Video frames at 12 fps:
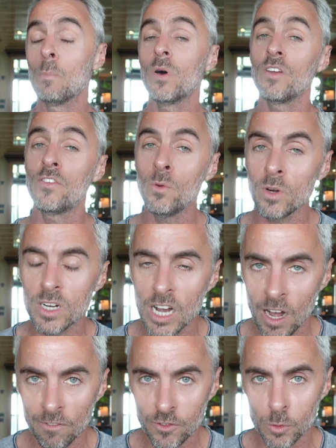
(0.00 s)
But if you are
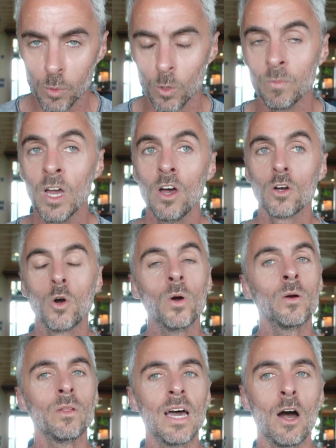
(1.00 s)
comfortable
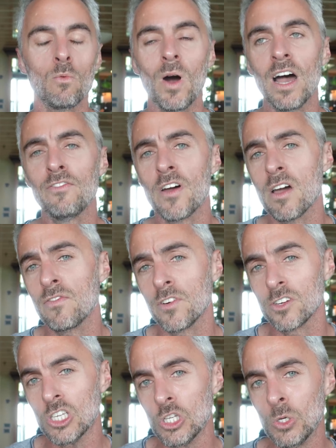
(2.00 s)
going without Wi-Fi
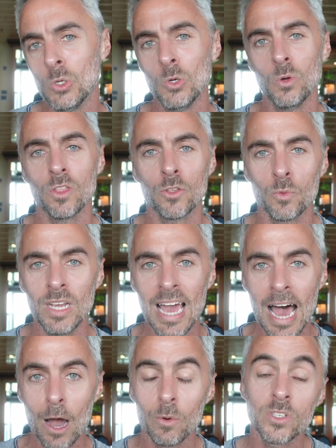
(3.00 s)
for 2-3
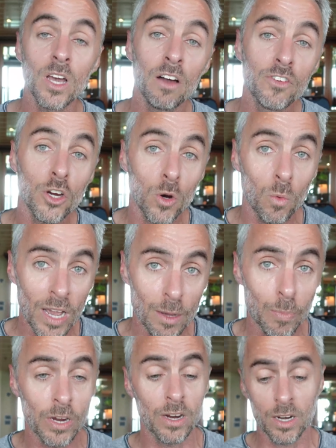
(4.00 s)
hours of your
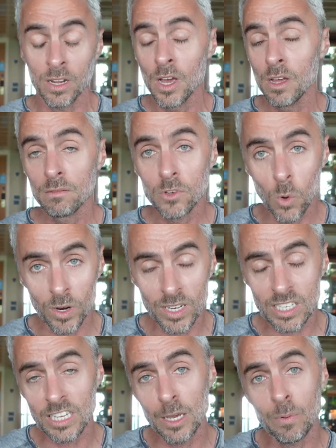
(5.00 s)
awake period, going
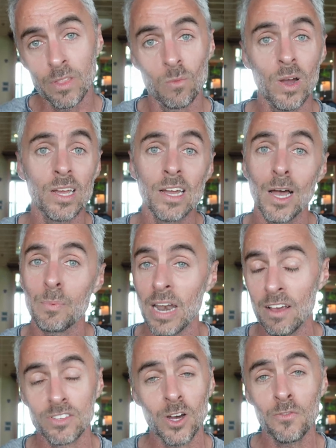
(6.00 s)
to sleep and then waking up and
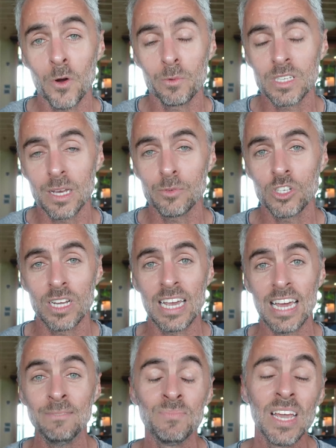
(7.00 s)
have cell phone reception
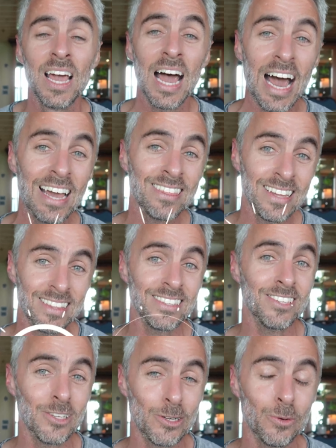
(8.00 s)
again, I think this
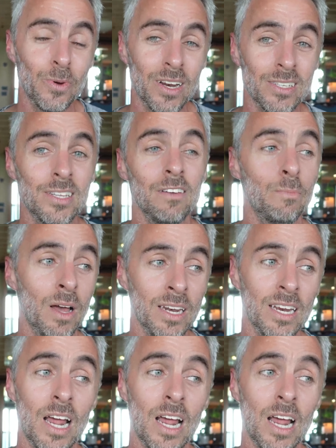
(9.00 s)
is a good way to save money.